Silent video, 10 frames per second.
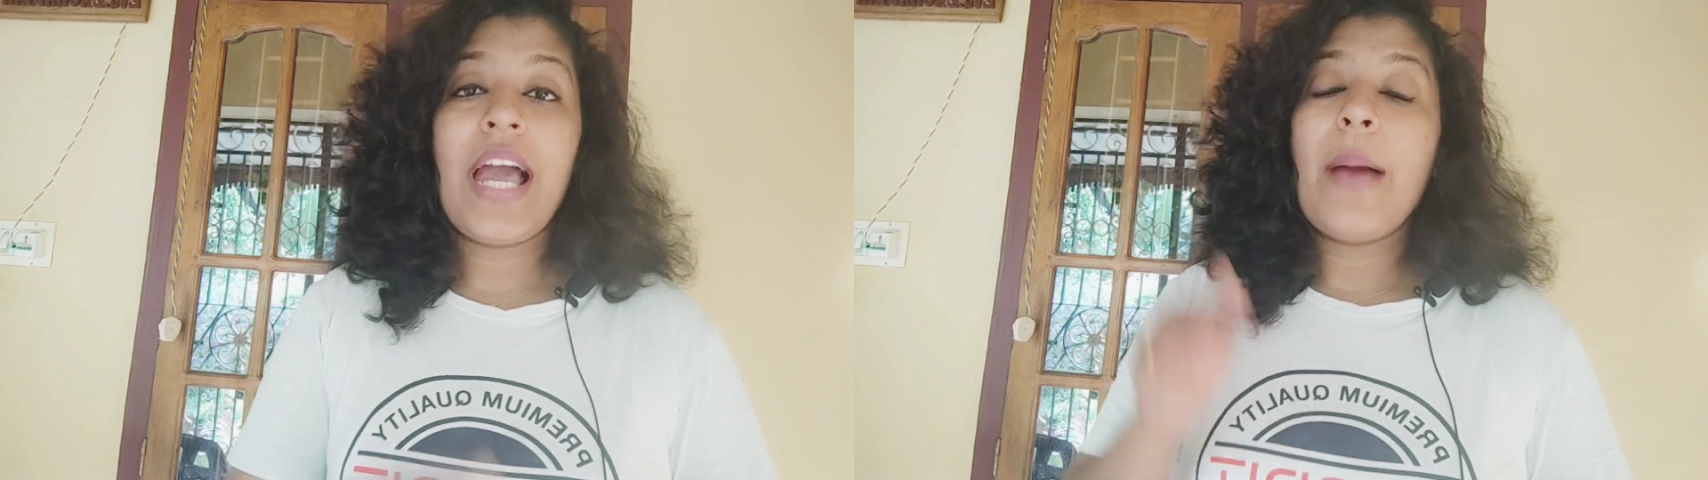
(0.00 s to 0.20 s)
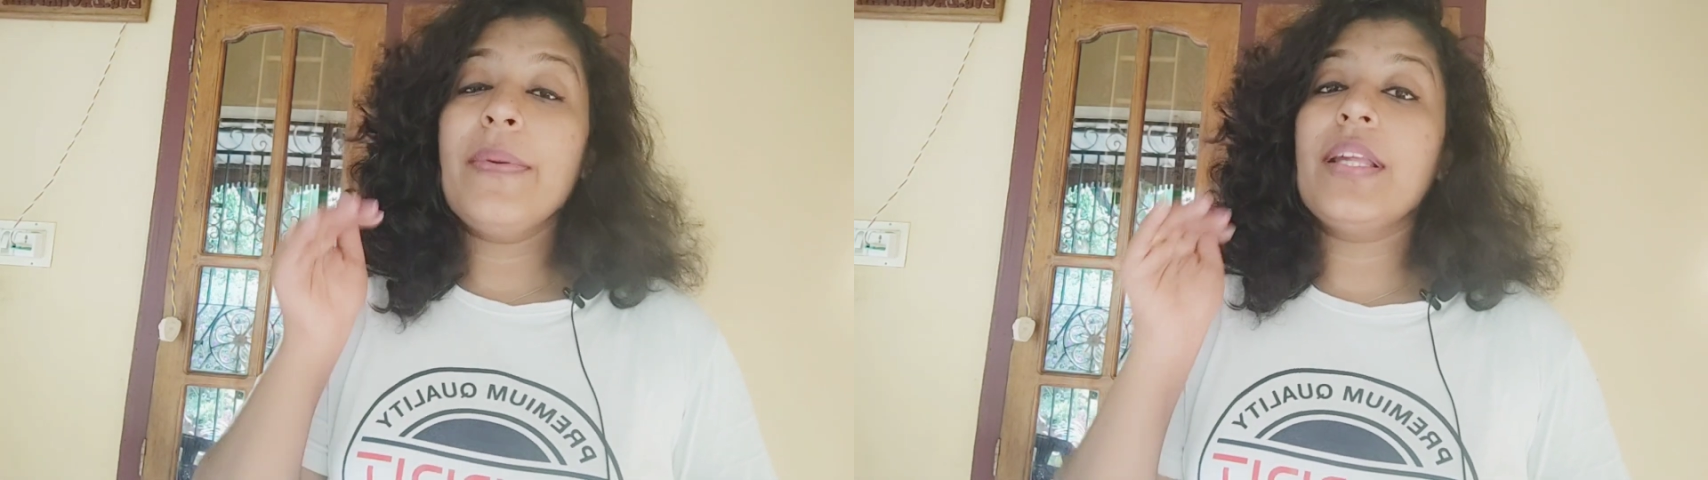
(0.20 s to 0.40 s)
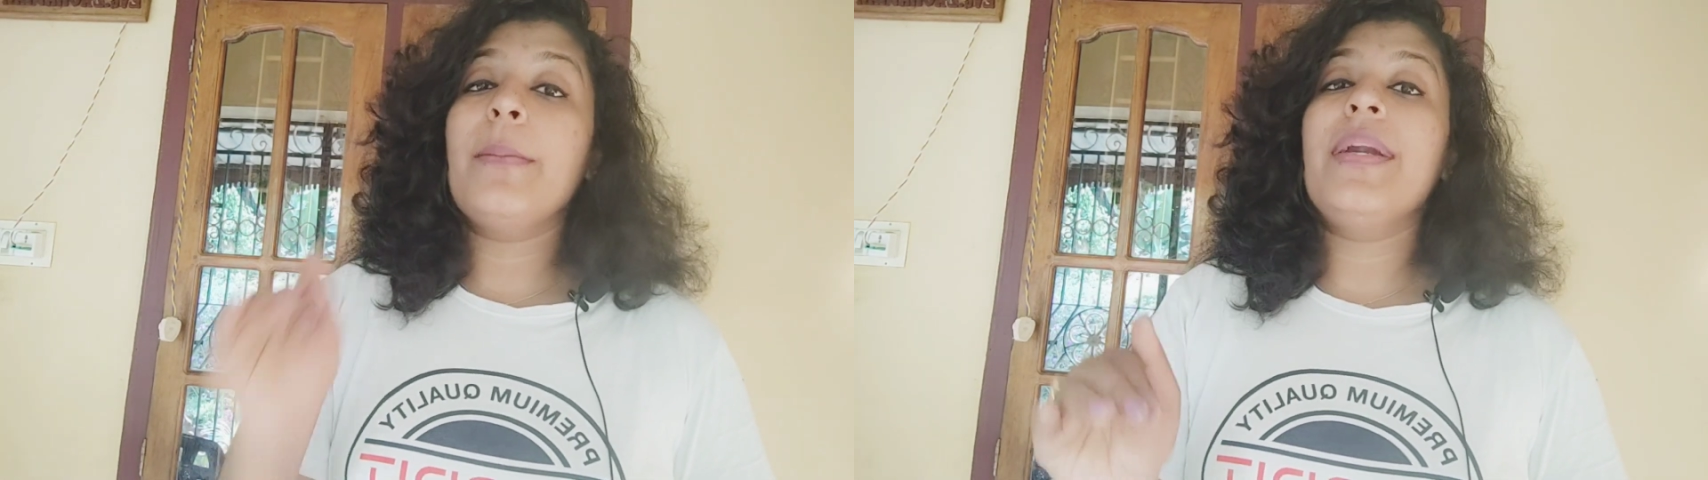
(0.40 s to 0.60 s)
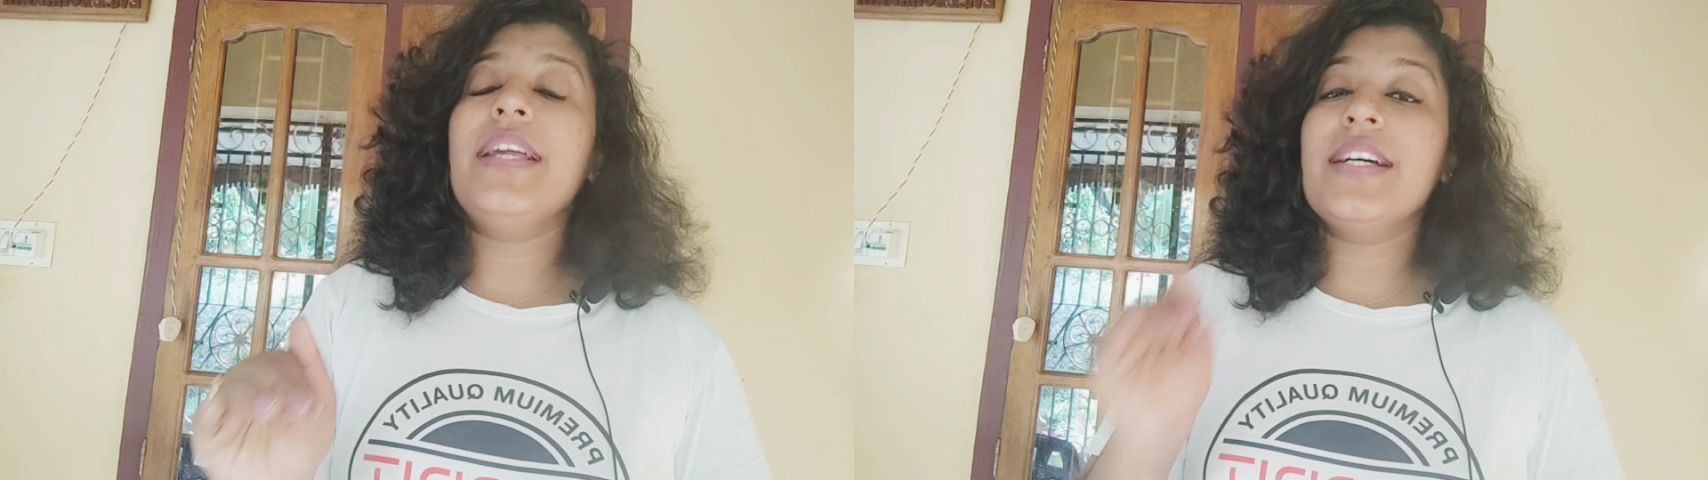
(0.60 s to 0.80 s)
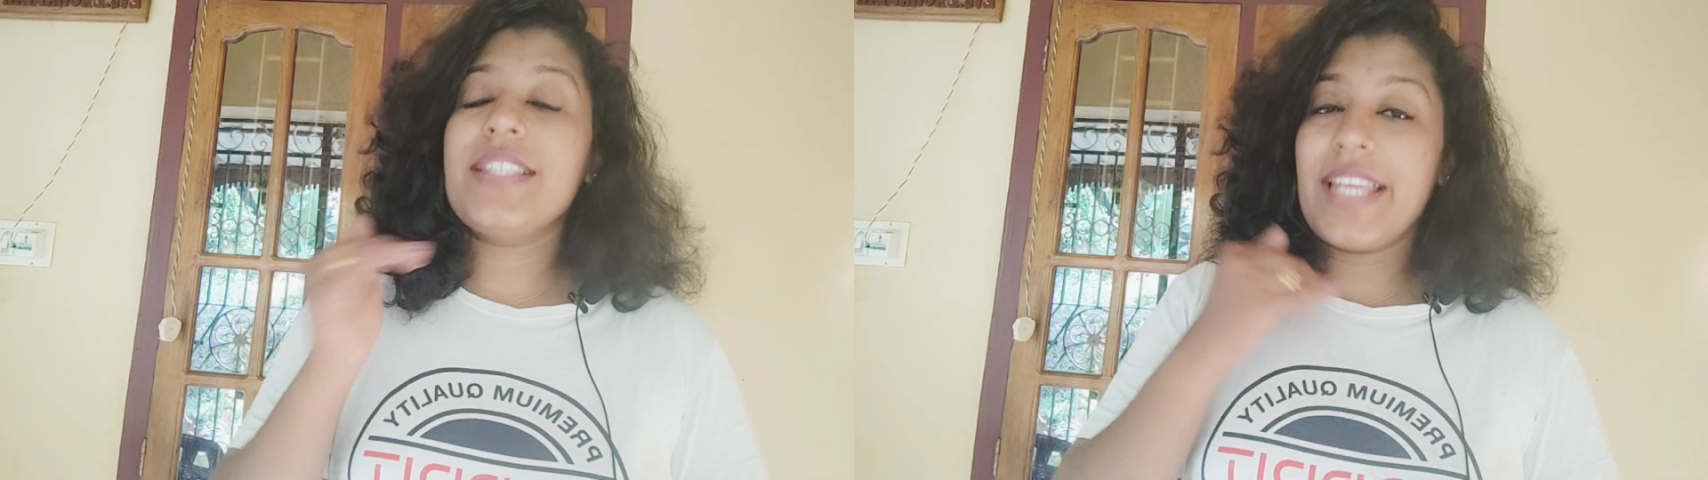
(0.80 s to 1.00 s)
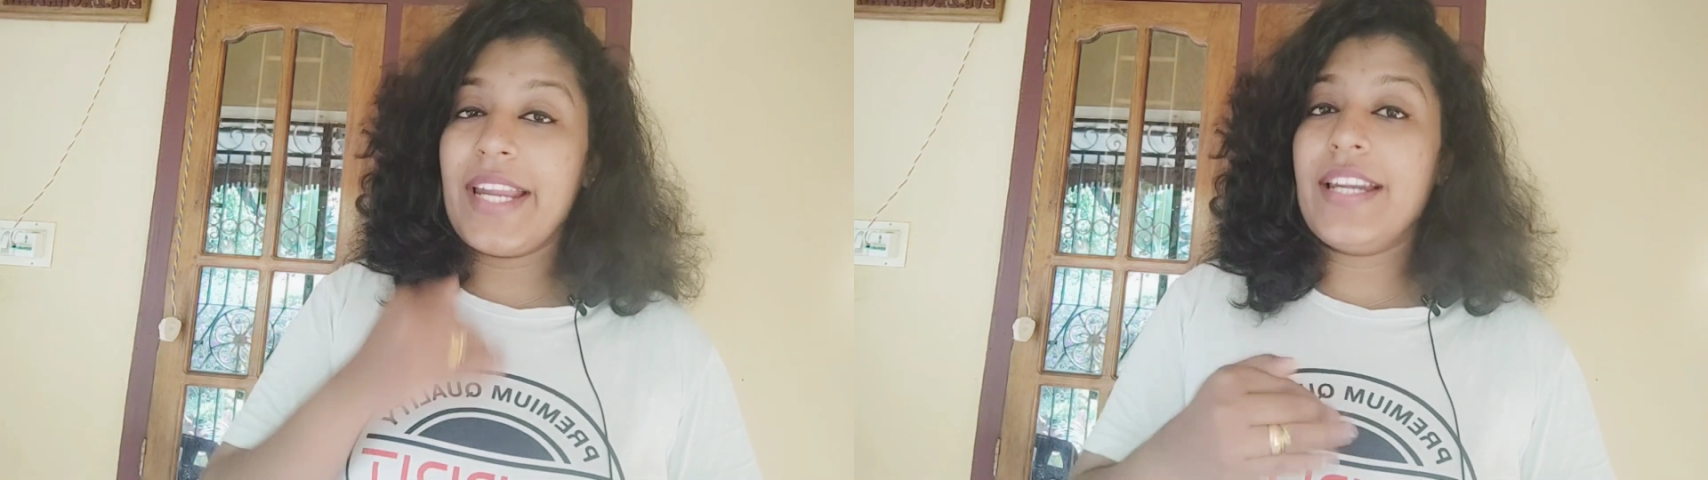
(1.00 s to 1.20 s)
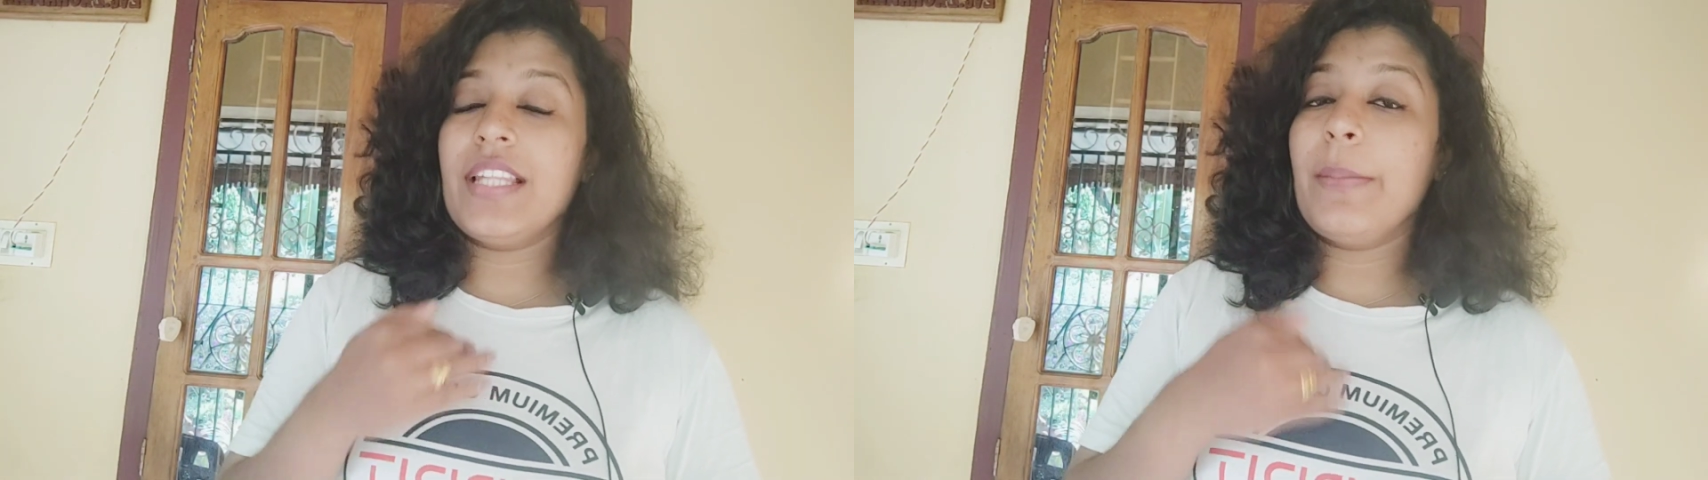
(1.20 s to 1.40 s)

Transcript: appo nammal cheyenda